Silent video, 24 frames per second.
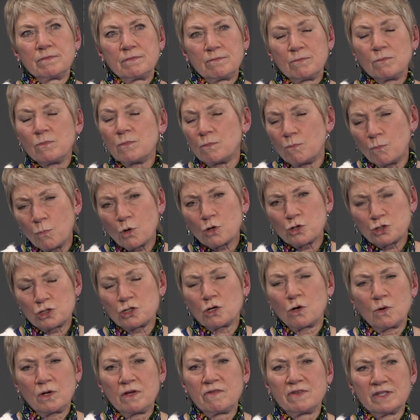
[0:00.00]
more
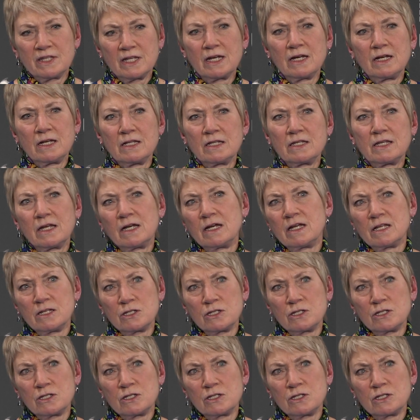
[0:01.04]
so even than an